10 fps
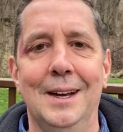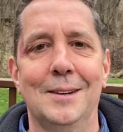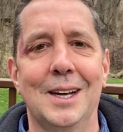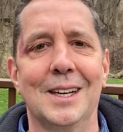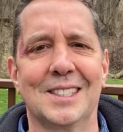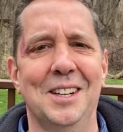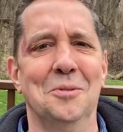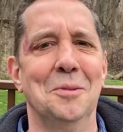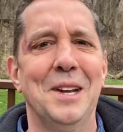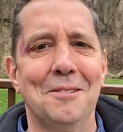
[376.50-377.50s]
don't
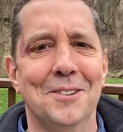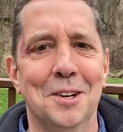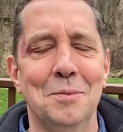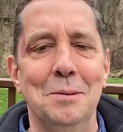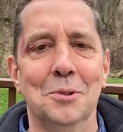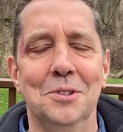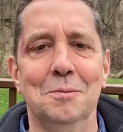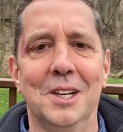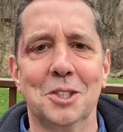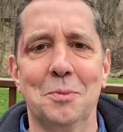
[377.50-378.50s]
want to make fun of people too
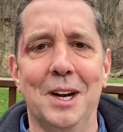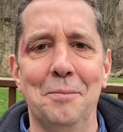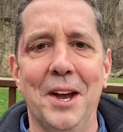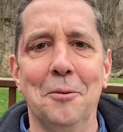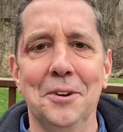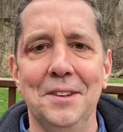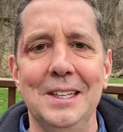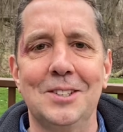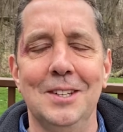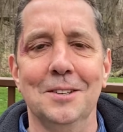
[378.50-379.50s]
much, but I'm not one of
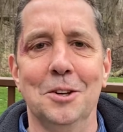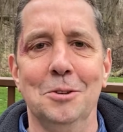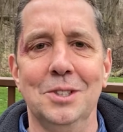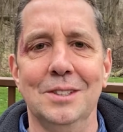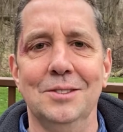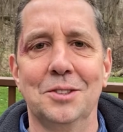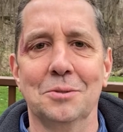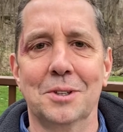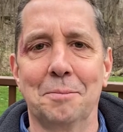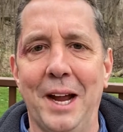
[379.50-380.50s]
these theologians
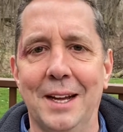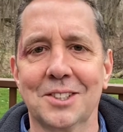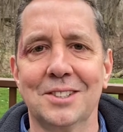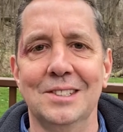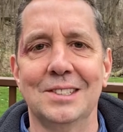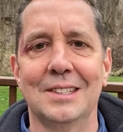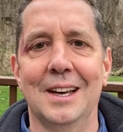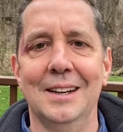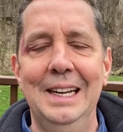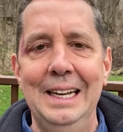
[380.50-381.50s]
or pastors
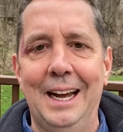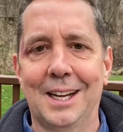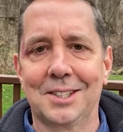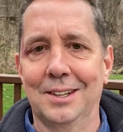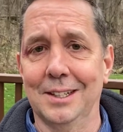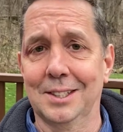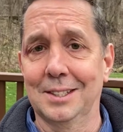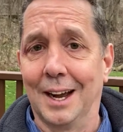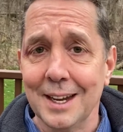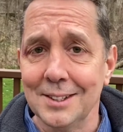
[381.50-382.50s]
that acts like
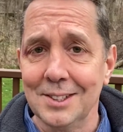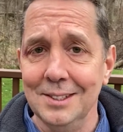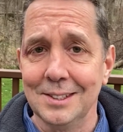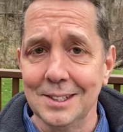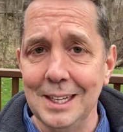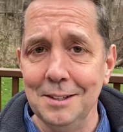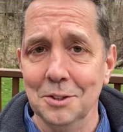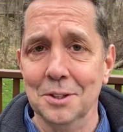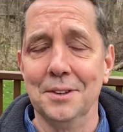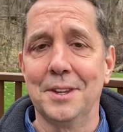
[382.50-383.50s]
science is
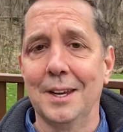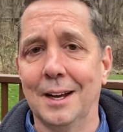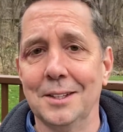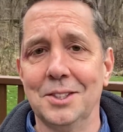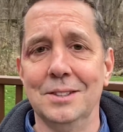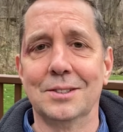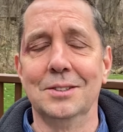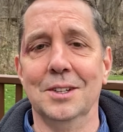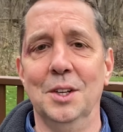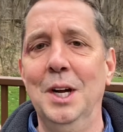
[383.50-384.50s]
evil and theology is
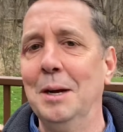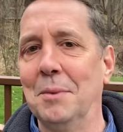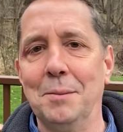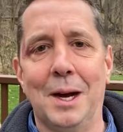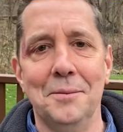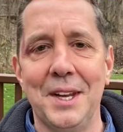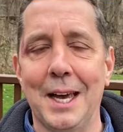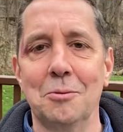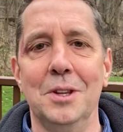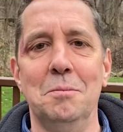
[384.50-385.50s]
good. My mom and
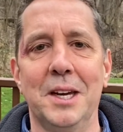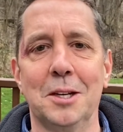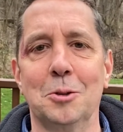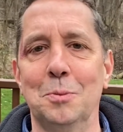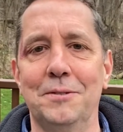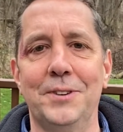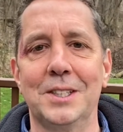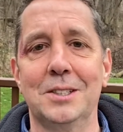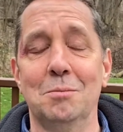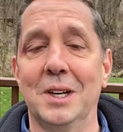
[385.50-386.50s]
dad were in the medical
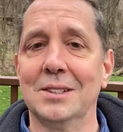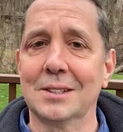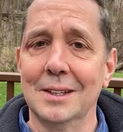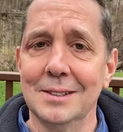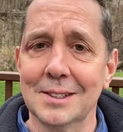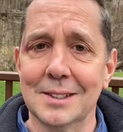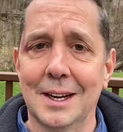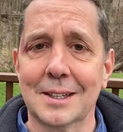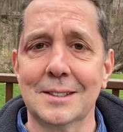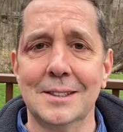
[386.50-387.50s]
profession. My son is a
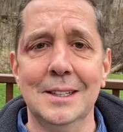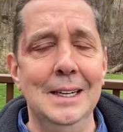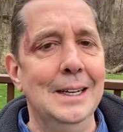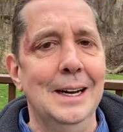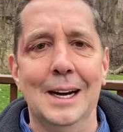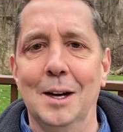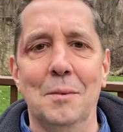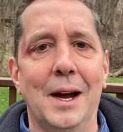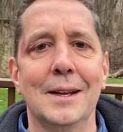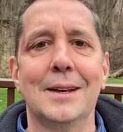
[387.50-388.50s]
doctor.
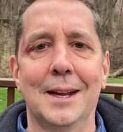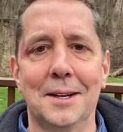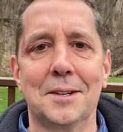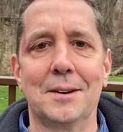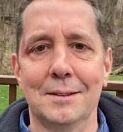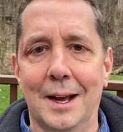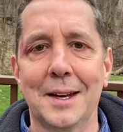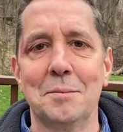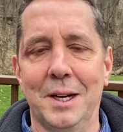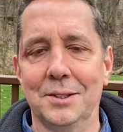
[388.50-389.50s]
I care a lot
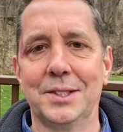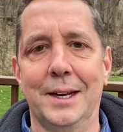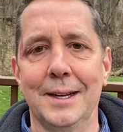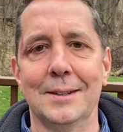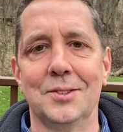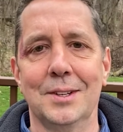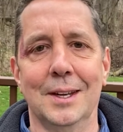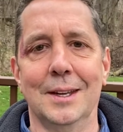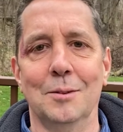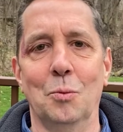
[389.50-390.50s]
about science
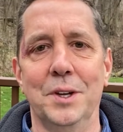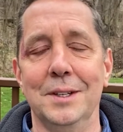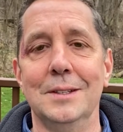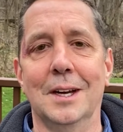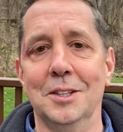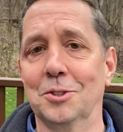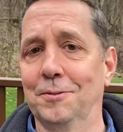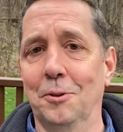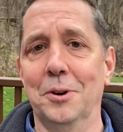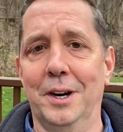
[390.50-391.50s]
and what it does
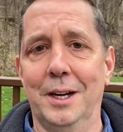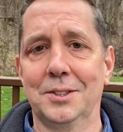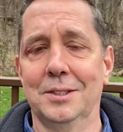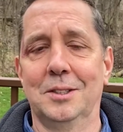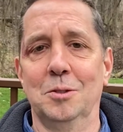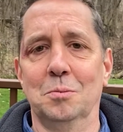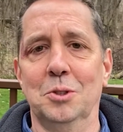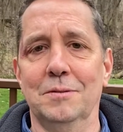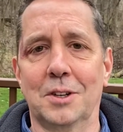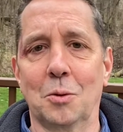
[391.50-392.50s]
for us and to
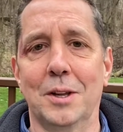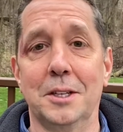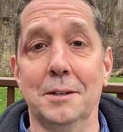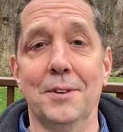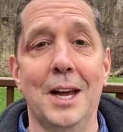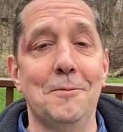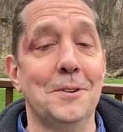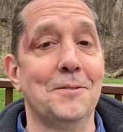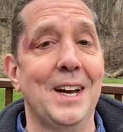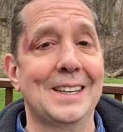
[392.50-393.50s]
improve our quality of life. And
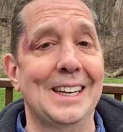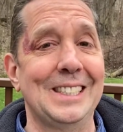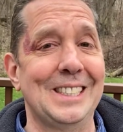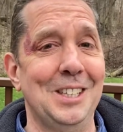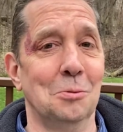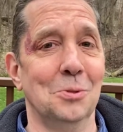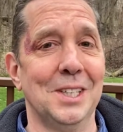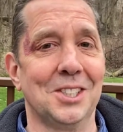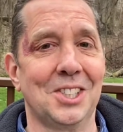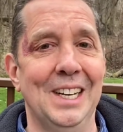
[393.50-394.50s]
in fact, I see a
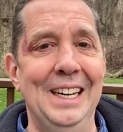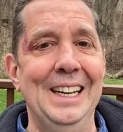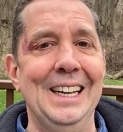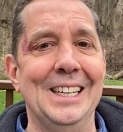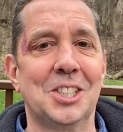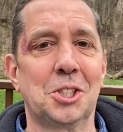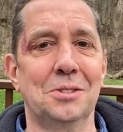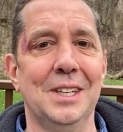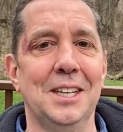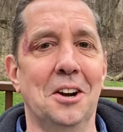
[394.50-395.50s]
rich
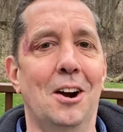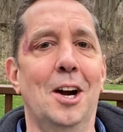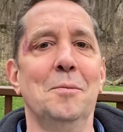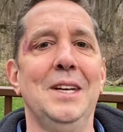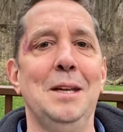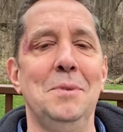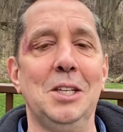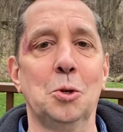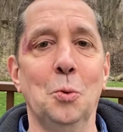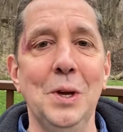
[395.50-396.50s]
history and harmony
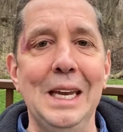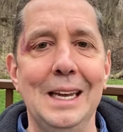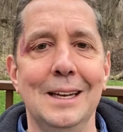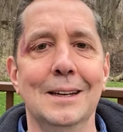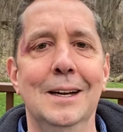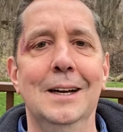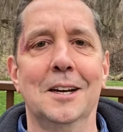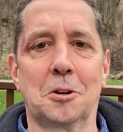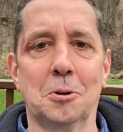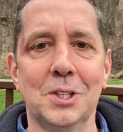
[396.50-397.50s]
between a
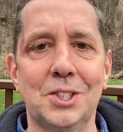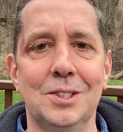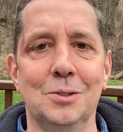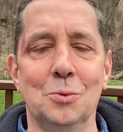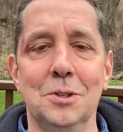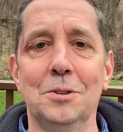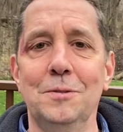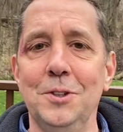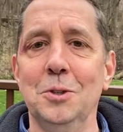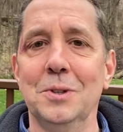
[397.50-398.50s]
Christian
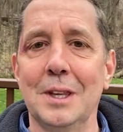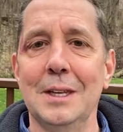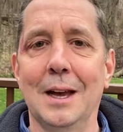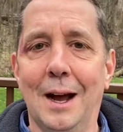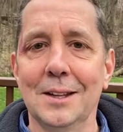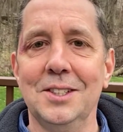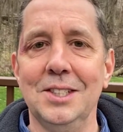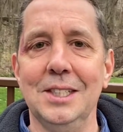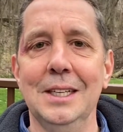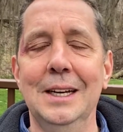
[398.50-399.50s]
worldview and
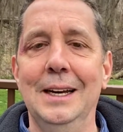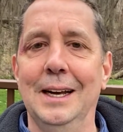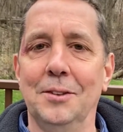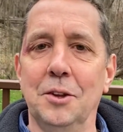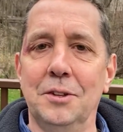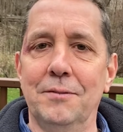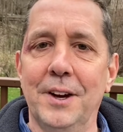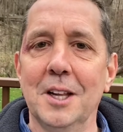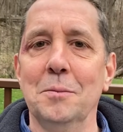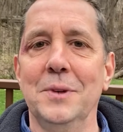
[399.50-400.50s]
theology and the
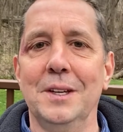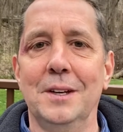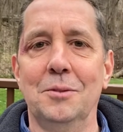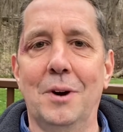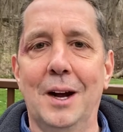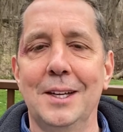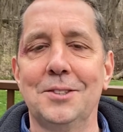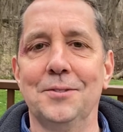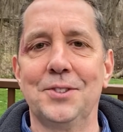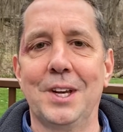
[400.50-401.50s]
development and
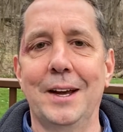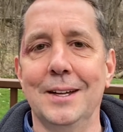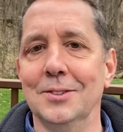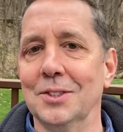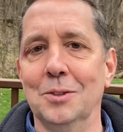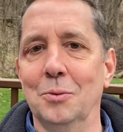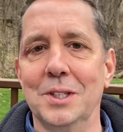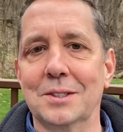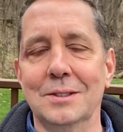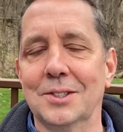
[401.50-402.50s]
rise of science in the
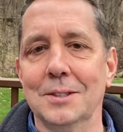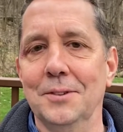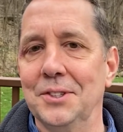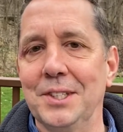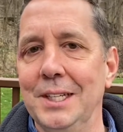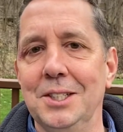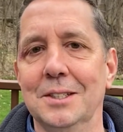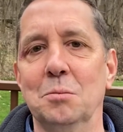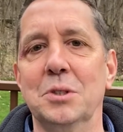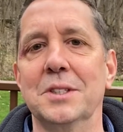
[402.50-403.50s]
Western civilization
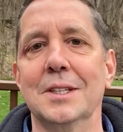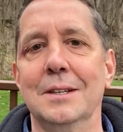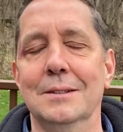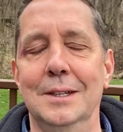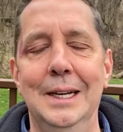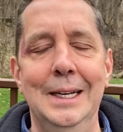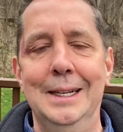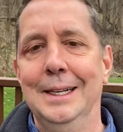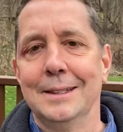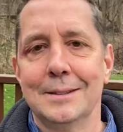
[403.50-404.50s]
in particular.
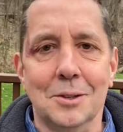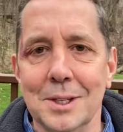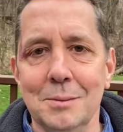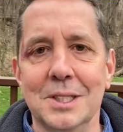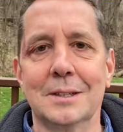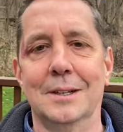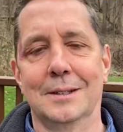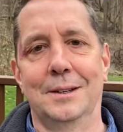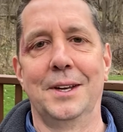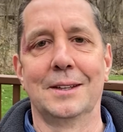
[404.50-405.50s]
Don't get me started
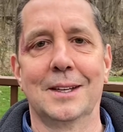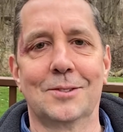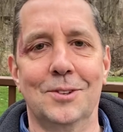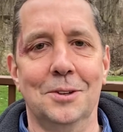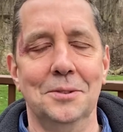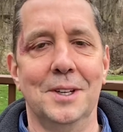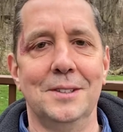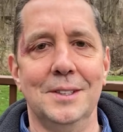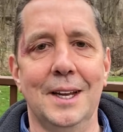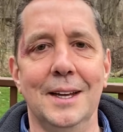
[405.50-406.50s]
on that. That's for a whole
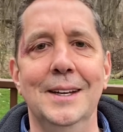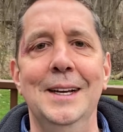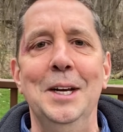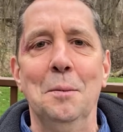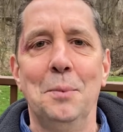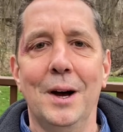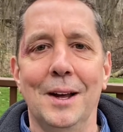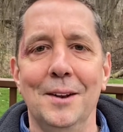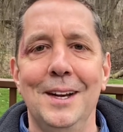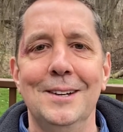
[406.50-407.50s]
nother day.
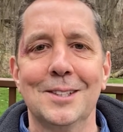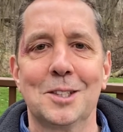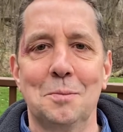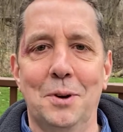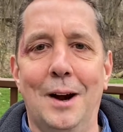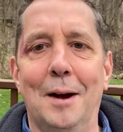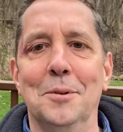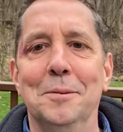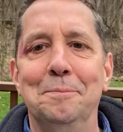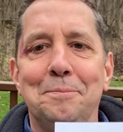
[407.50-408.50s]
But here's the problem.